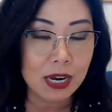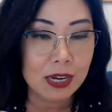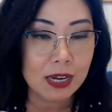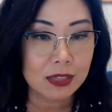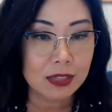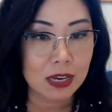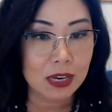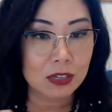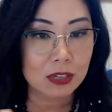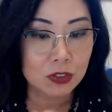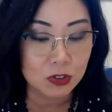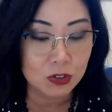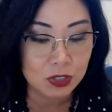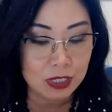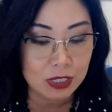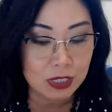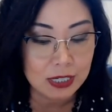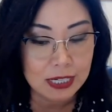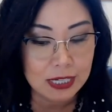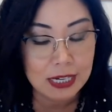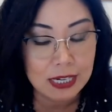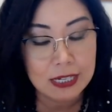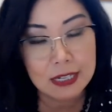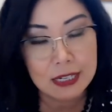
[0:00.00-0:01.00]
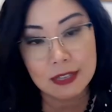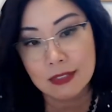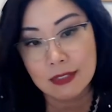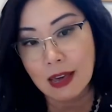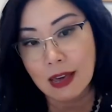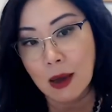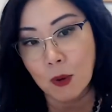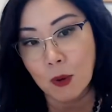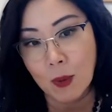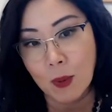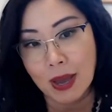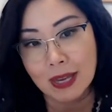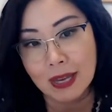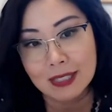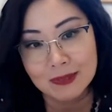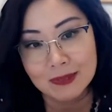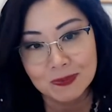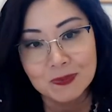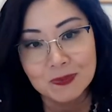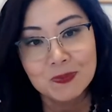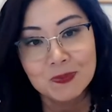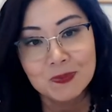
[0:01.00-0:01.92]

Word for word: and then you can get in that way.